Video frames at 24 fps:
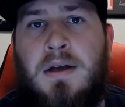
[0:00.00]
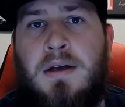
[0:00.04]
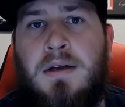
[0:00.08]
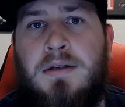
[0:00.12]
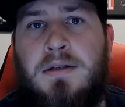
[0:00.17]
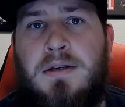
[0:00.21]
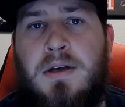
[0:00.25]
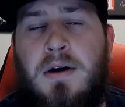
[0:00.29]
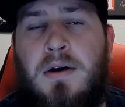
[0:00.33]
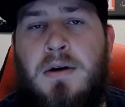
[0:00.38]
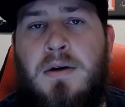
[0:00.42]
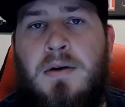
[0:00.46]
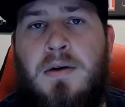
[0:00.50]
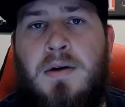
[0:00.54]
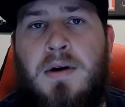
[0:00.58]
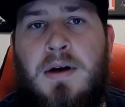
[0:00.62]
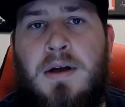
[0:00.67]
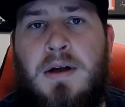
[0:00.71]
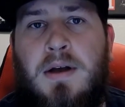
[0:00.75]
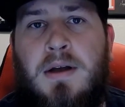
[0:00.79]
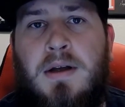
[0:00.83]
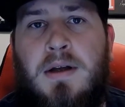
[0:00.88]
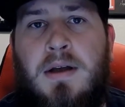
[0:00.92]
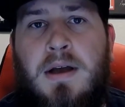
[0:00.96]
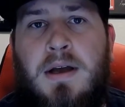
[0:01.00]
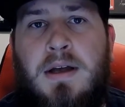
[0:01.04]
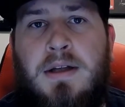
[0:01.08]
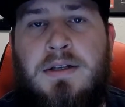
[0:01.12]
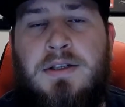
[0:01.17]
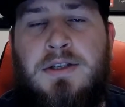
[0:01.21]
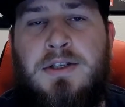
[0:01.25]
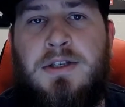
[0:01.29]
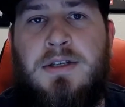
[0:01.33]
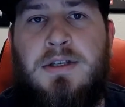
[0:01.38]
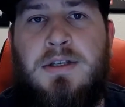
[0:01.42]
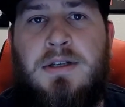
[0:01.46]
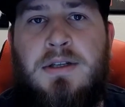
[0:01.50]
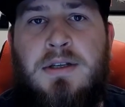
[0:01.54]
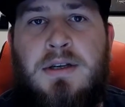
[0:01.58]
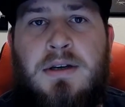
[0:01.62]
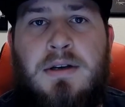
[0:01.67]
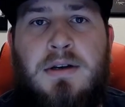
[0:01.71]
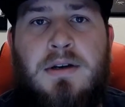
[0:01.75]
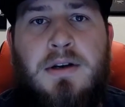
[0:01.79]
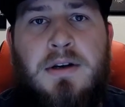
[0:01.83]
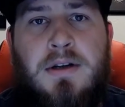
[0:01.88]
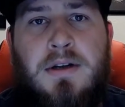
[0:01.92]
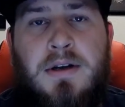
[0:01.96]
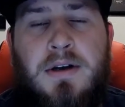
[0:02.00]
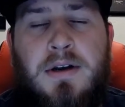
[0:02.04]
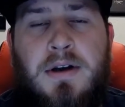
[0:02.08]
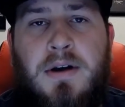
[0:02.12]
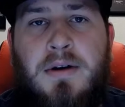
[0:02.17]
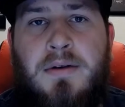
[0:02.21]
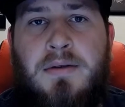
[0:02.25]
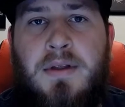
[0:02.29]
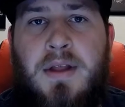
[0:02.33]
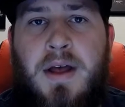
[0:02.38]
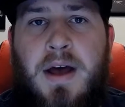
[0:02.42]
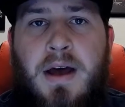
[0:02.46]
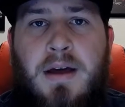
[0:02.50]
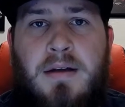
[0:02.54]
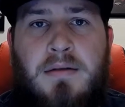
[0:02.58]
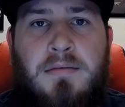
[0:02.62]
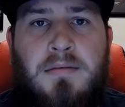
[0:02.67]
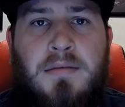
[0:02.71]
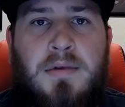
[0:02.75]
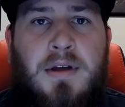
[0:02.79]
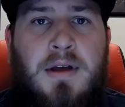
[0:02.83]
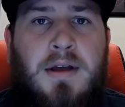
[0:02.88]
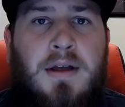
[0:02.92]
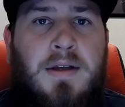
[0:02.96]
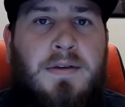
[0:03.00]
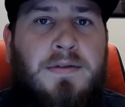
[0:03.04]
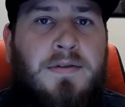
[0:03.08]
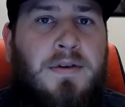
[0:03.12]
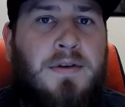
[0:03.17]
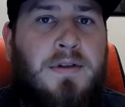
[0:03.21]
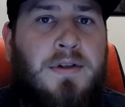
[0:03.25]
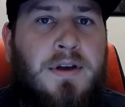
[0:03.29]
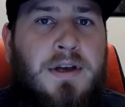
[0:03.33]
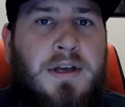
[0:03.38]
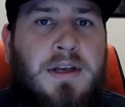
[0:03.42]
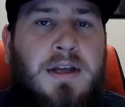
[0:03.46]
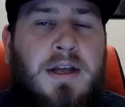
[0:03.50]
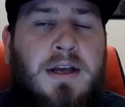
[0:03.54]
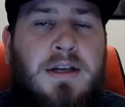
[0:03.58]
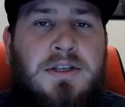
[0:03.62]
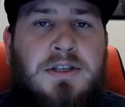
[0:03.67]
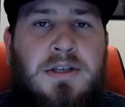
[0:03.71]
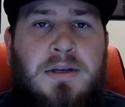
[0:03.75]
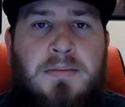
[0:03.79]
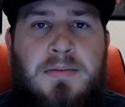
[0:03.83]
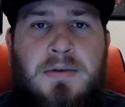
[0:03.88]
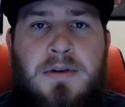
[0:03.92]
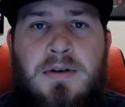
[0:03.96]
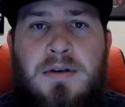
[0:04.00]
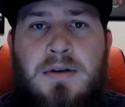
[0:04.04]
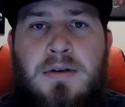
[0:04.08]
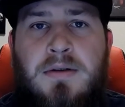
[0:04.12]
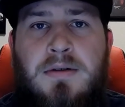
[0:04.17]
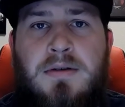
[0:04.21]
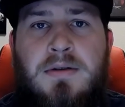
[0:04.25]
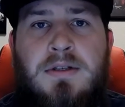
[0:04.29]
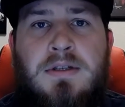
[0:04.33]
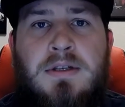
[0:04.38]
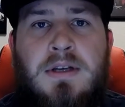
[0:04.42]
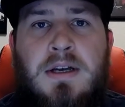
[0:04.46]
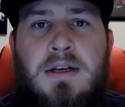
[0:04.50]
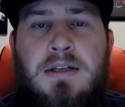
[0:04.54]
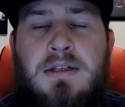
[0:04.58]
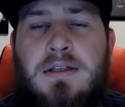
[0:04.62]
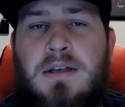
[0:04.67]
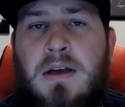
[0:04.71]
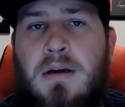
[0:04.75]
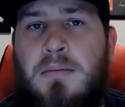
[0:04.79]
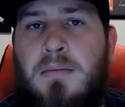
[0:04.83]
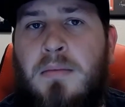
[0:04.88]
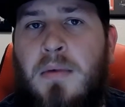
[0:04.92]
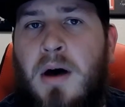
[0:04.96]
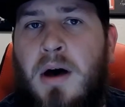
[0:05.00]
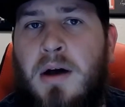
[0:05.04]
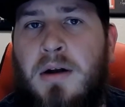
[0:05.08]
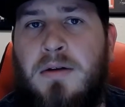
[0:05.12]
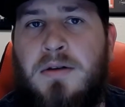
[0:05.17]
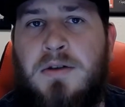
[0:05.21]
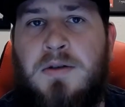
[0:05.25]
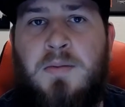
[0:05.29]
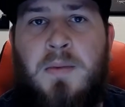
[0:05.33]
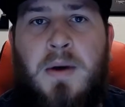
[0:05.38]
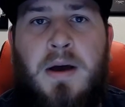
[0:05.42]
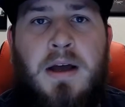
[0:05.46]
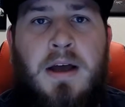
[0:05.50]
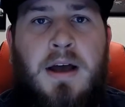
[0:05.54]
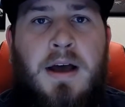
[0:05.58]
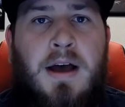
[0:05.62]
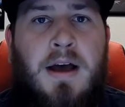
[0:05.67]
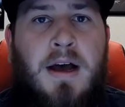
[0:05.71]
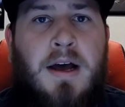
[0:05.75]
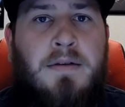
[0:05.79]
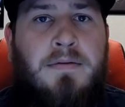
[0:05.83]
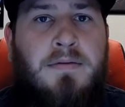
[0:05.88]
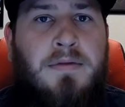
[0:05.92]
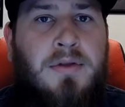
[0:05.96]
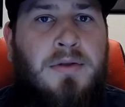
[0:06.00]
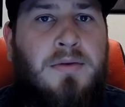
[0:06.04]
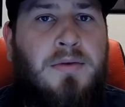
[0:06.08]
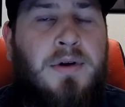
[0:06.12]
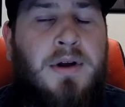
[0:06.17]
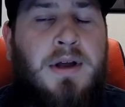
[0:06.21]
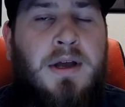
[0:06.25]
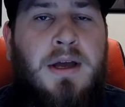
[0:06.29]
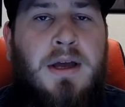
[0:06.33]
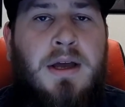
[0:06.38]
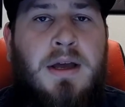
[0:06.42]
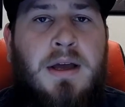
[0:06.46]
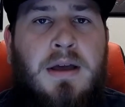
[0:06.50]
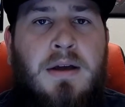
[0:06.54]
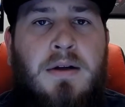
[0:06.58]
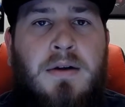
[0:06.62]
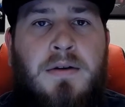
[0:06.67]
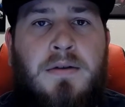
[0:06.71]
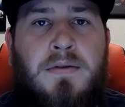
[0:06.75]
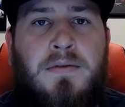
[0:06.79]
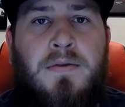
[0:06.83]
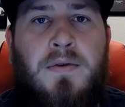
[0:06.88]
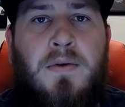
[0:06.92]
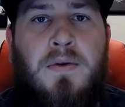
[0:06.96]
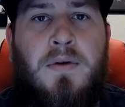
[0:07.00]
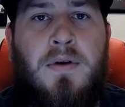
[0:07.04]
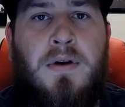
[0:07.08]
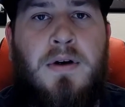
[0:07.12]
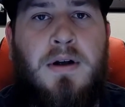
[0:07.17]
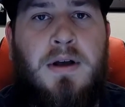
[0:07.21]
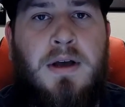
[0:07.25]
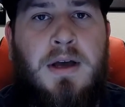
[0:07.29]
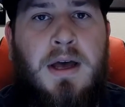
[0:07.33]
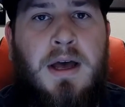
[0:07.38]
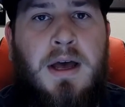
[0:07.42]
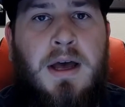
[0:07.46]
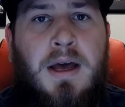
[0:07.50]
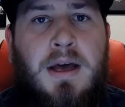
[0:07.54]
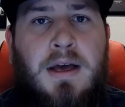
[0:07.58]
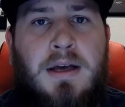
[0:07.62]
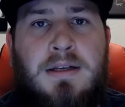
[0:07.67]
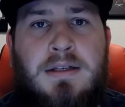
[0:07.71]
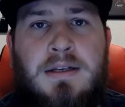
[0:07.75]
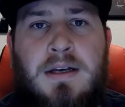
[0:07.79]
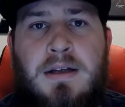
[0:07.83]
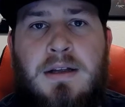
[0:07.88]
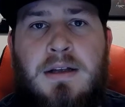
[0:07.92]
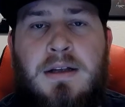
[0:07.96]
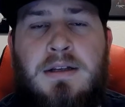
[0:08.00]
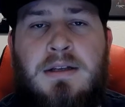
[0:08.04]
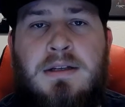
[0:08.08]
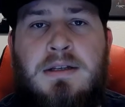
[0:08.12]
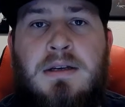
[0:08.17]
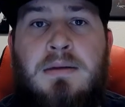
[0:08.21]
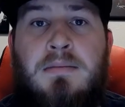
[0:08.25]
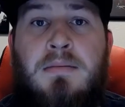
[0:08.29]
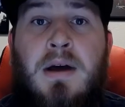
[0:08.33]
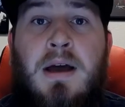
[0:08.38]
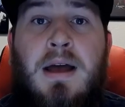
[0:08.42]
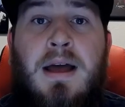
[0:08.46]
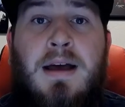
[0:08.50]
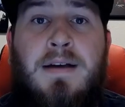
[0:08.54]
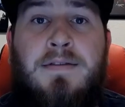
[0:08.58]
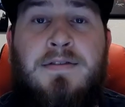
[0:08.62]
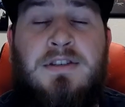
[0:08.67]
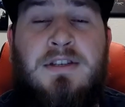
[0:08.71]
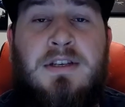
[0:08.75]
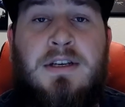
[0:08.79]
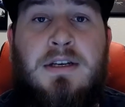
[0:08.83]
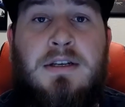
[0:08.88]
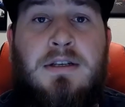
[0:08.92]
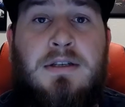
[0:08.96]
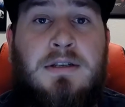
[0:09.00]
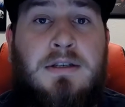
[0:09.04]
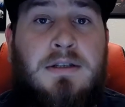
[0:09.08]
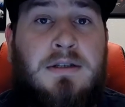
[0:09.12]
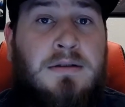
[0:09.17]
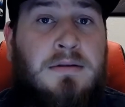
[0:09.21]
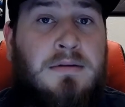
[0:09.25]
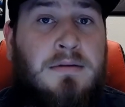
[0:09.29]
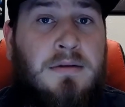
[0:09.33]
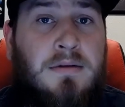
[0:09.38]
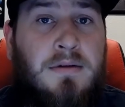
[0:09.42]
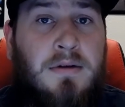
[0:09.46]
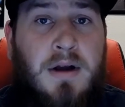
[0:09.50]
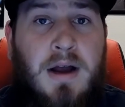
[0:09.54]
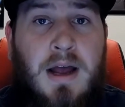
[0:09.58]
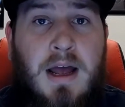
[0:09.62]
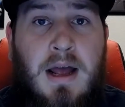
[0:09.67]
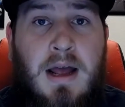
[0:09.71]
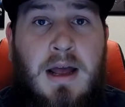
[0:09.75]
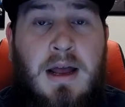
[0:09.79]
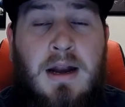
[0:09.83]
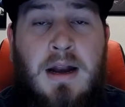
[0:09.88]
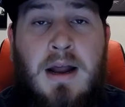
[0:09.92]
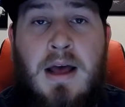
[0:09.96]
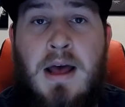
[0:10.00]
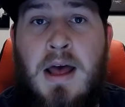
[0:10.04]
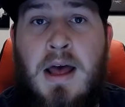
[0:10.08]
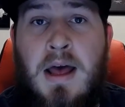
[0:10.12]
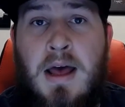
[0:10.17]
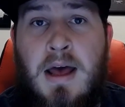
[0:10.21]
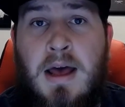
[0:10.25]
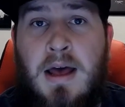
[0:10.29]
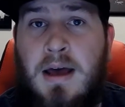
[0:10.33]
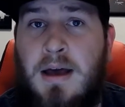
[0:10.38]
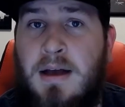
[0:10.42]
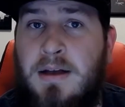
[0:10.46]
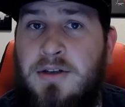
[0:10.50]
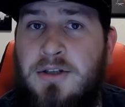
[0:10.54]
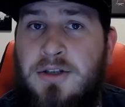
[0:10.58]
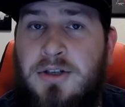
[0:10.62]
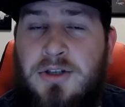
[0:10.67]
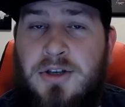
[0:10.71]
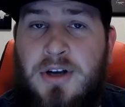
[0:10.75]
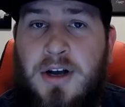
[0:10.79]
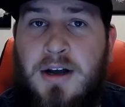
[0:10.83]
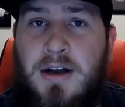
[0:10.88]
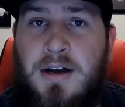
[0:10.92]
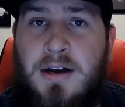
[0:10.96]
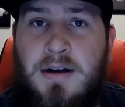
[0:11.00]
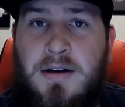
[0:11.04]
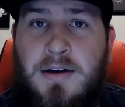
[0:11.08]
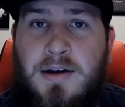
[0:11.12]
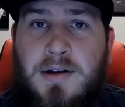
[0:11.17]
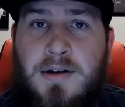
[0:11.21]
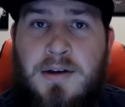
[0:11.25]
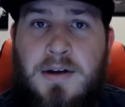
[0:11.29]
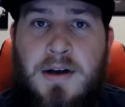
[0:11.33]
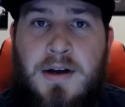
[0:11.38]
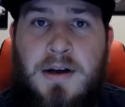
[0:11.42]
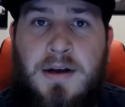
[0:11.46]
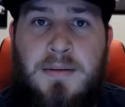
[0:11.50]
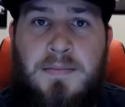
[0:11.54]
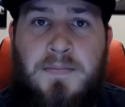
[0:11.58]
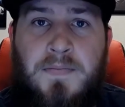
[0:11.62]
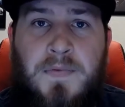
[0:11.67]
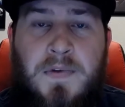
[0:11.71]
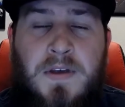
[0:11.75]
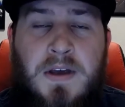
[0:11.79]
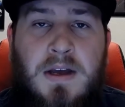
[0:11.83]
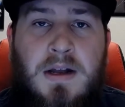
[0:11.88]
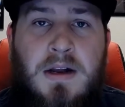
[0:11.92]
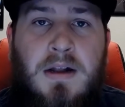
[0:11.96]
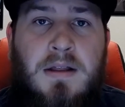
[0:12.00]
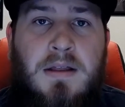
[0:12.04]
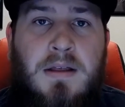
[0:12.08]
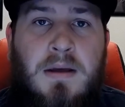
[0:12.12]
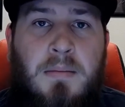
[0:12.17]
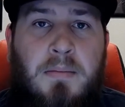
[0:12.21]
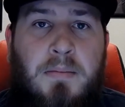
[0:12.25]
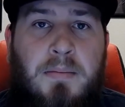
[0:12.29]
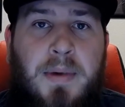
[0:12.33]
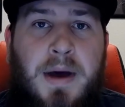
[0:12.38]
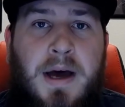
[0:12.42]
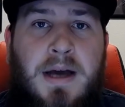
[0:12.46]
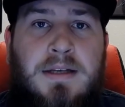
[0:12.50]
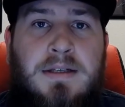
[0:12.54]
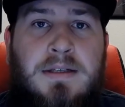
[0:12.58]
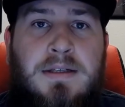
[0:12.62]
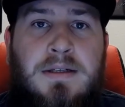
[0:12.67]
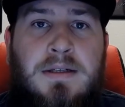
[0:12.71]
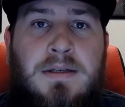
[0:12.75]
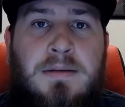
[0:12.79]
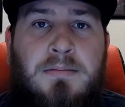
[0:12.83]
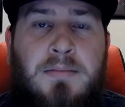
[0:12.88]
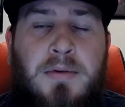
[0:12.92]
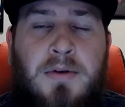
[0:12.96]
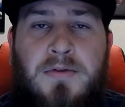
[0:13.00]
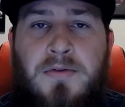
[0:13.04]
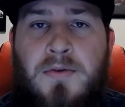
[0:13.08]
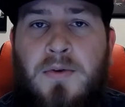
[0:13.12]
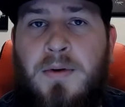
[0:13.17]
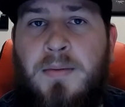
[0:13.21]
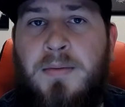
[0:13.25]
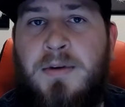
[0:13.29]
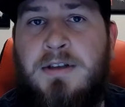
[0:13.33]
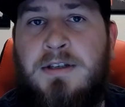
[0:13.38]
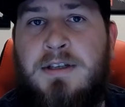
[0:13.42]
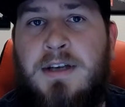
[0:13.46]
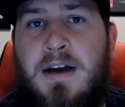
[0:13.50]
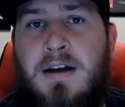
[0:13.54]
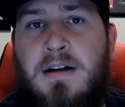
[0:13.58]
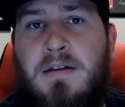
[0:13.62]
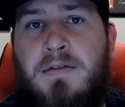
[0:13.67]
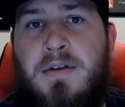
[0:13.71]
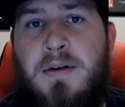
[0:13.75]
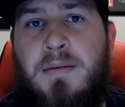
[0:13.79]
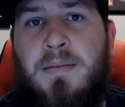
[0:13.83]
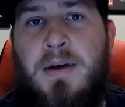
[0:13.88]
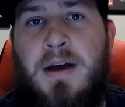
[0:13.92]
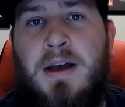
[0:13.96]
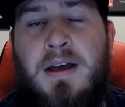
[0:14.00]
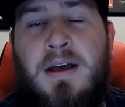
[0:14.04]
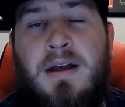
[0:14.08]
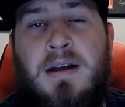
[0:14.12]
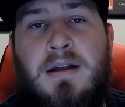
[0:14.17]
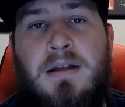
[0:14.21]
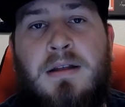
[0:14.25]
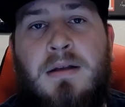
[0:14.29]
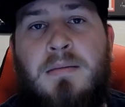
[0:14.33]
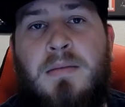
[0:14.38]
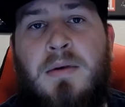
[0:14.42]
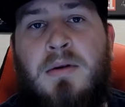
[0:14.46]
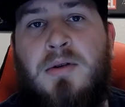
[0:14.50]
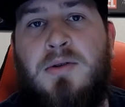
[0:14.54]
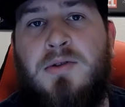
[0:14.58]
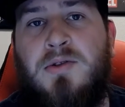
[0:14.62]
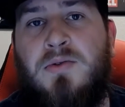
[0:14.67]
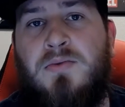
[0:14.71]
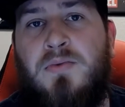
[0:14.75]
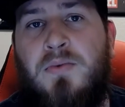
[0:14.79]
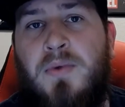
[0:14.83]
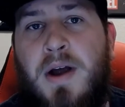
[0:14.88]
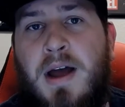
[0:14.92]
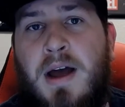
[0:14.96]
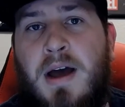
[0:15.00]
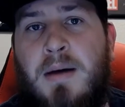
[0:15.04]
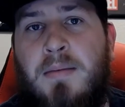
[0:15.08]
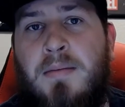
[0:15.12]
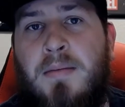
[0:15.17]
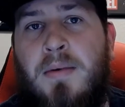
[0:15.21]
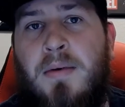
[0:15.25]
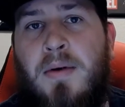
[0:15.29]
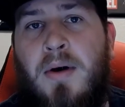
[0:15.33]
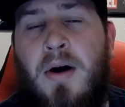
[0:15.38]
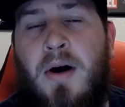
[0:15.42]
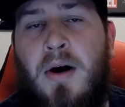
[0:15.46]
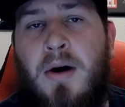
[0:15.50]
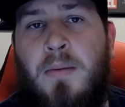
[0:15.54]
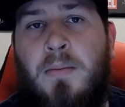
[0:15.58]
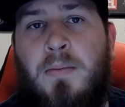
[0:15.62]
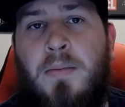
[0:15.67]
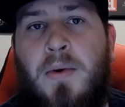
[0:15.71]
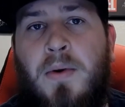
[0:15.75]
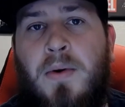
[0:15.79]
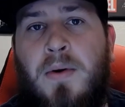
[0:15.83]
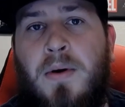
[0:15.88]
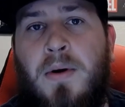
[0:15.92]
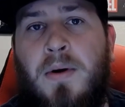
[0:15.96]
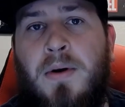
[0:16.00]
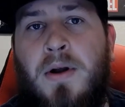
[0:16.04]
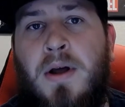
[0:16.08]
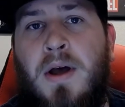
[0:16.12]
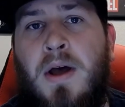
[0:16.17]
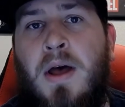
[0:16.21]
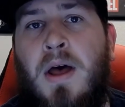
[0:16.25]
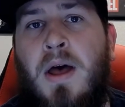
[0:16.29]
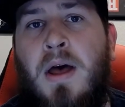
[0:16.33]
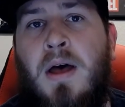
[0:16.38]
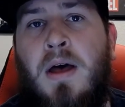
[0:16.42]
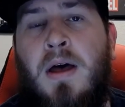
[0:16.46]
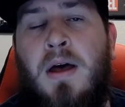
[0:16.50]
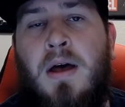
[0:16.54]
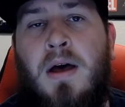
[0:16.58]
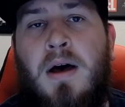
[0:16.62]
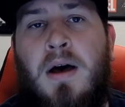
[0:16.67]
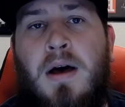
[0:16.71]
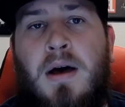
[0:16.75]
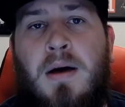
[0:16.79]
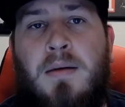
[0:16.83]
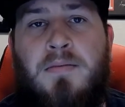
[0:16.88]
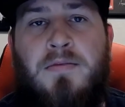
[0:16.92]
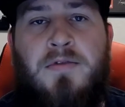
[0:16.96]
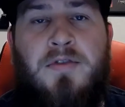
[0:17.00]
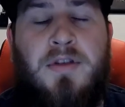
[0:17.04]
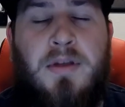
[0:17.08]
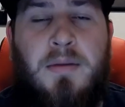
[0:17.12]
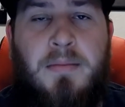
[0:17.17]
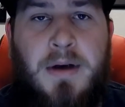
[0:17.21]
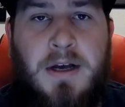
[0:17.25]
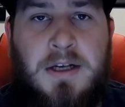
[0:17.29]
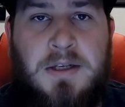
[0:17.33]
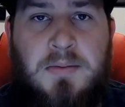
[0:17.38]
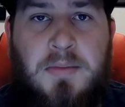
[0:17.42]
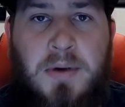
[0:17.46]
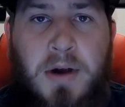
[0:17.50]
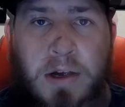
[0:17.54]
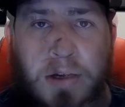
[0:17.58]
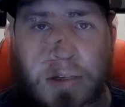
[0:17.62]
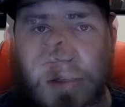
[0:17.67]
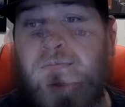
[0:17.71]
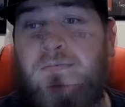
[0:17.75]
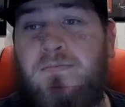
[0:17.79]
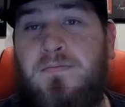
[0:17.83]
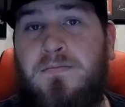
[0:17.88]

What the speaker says: So it's just good to note that if you're looking at GPUs, some models might have 3 or 4 gigs, and then some might have 6 or 8, and just trying to get the best performance out of it by getting the most RAM on board for the best price.